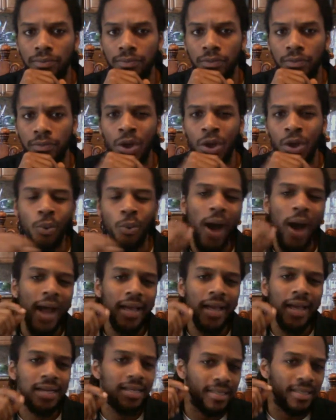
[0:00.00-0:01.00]
Why
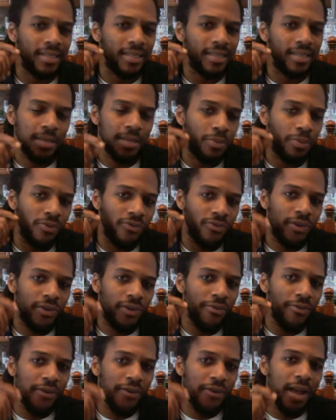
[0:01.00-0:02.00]
couldn't simple,
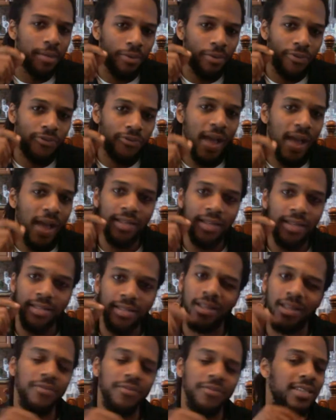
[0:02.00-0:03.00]
verifiable facts
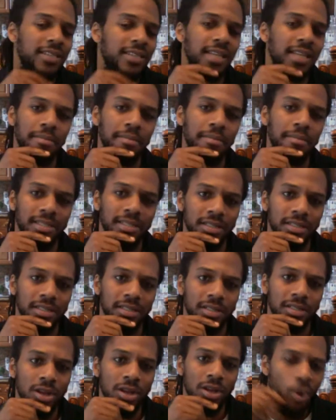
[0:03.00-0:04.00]
deliver the same
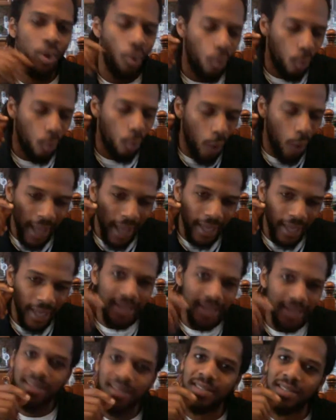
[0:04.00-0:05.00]
message? Why
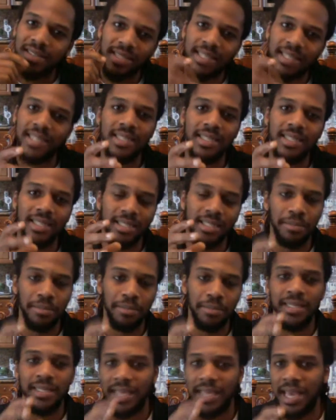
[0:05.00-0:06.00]
couldn't
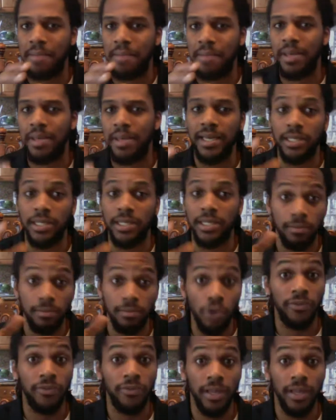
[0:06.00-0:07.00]
statistics-based campaigns
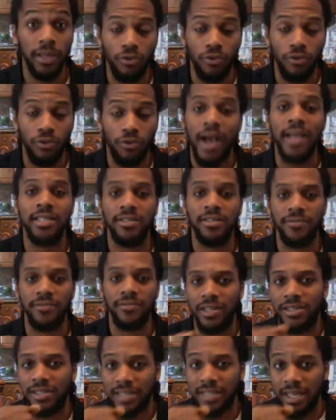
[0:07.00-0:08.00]
motivate the rise of
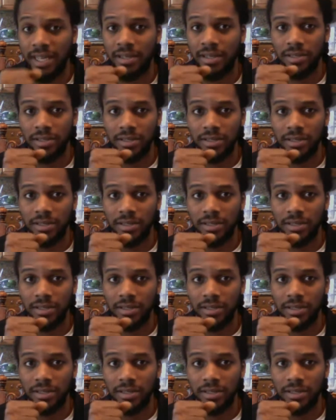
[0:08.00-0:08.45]
their sales?